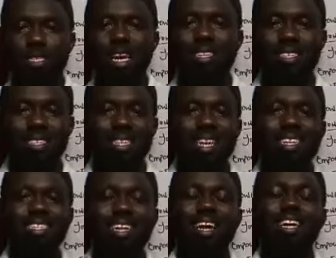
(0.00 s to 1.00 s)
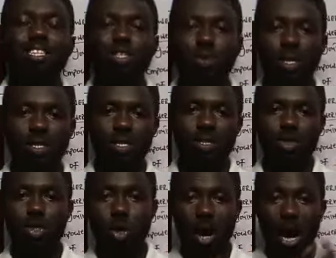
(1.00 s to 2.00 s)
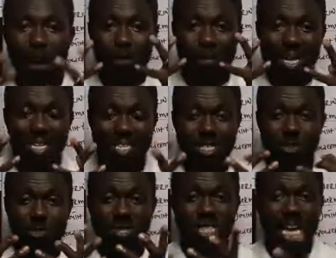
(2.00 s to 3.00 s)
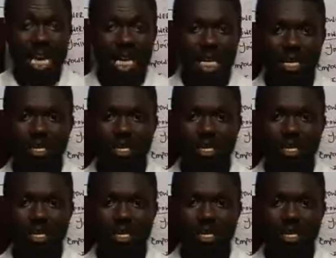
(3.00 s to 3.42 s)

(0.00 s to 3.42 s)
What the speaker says: That is the intellectual skills, your ability to think,